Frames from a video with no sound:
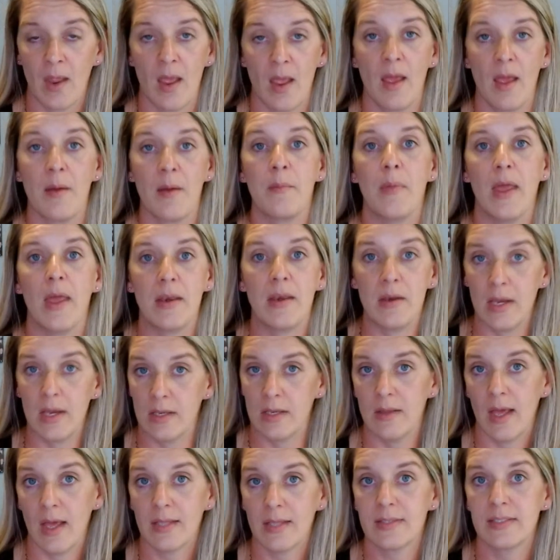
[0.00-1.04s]
And in
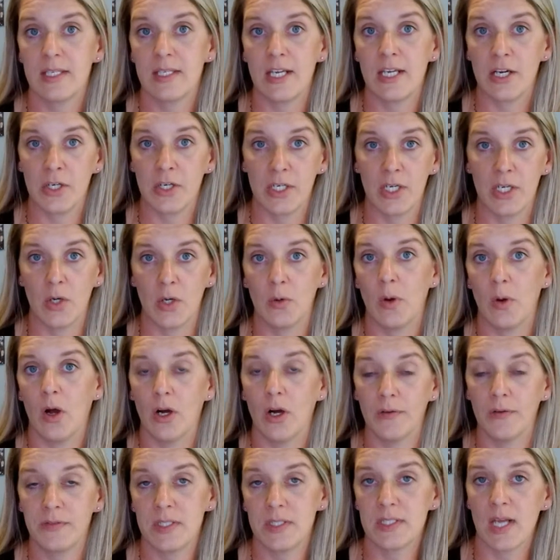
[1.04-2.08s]
that scenario,
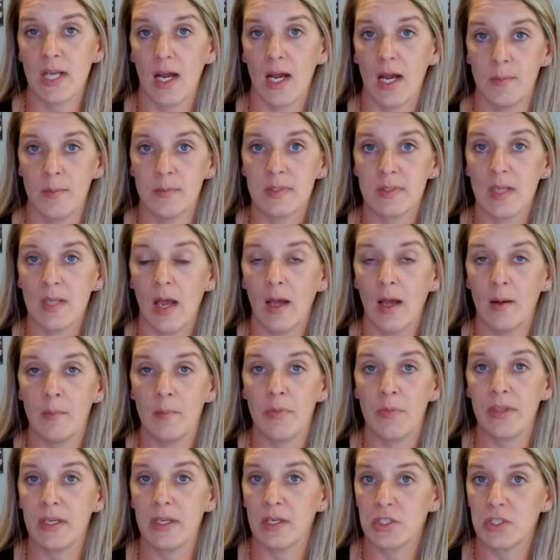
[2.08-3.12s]
oftentimes
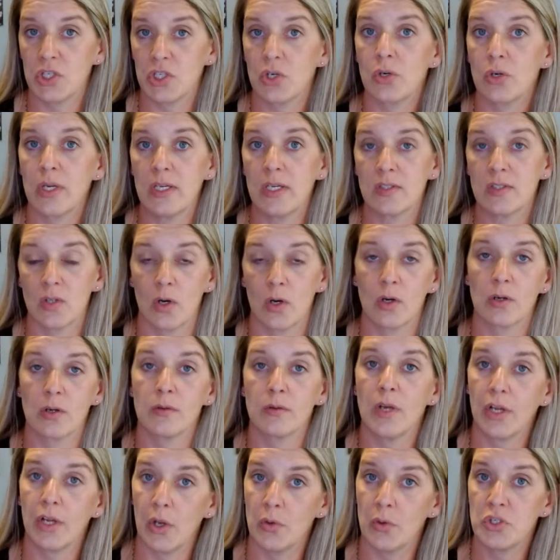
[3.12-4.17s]
the attorneys are
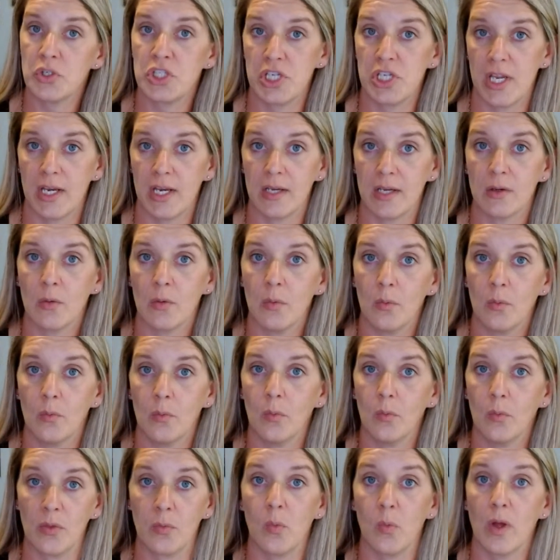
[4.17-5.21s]
negotiating
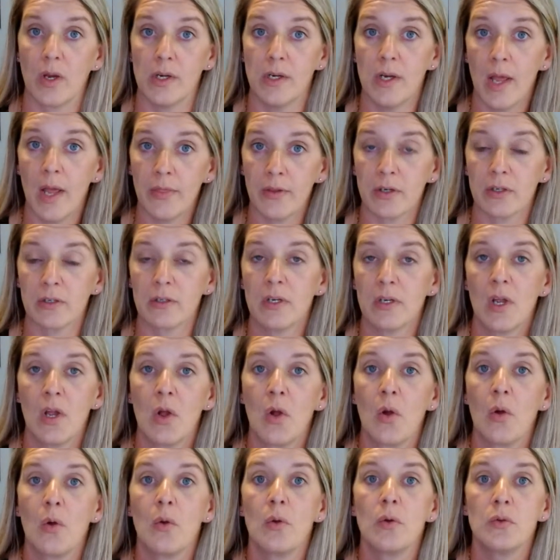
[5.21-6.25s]
with one another
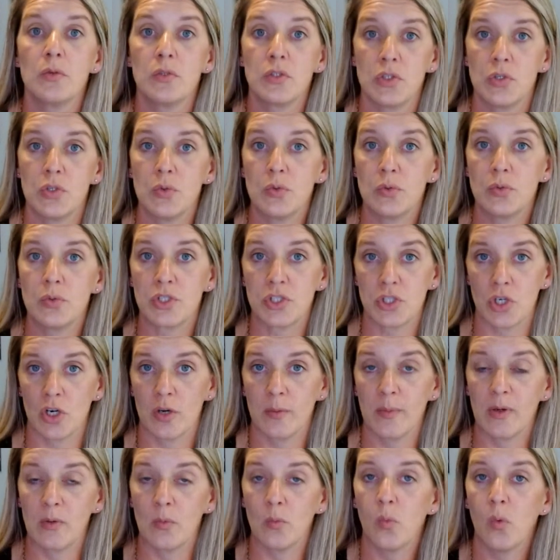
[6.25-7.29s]
to
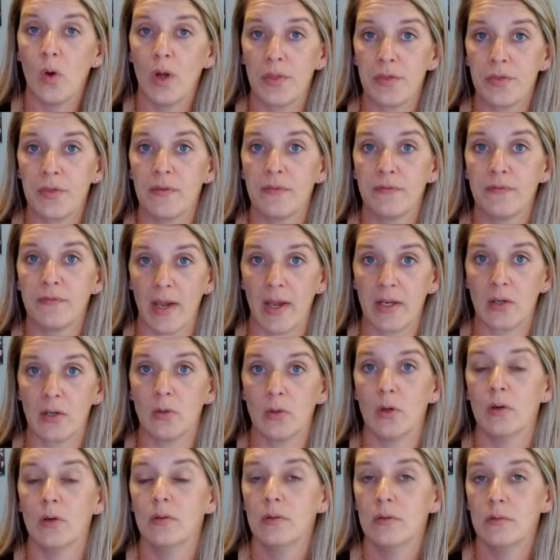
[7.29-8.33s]
determine what the final
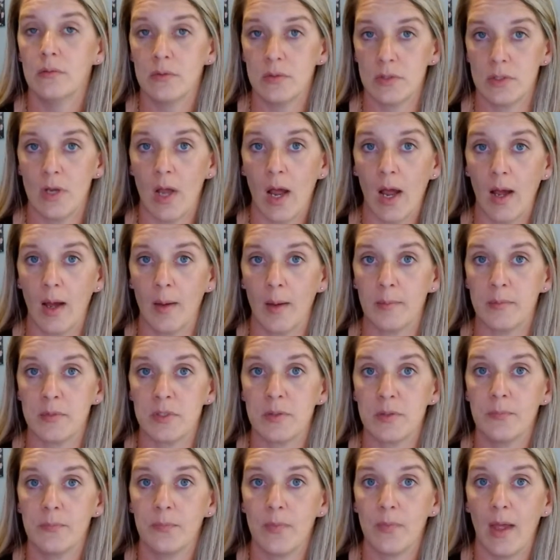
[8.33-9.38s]

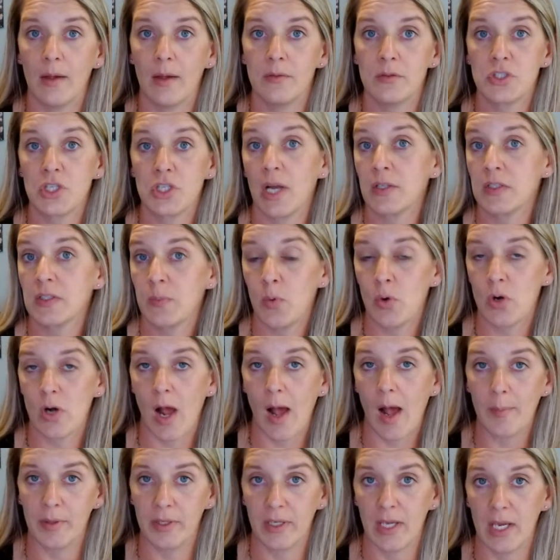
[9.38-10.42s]
child support
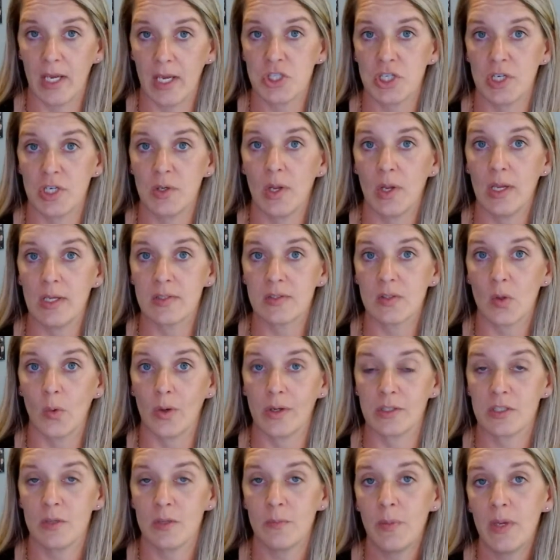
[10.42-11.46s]
obligation is going
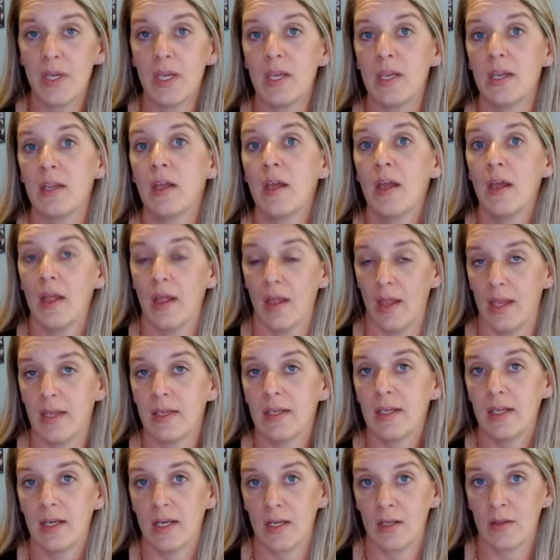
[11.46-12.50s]
to be and
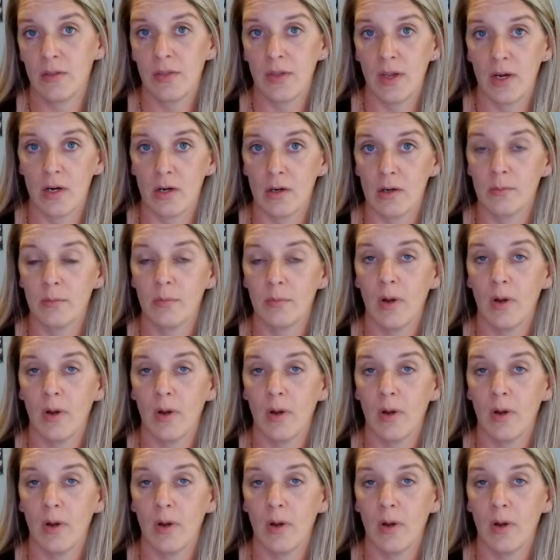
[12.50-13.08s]
getting their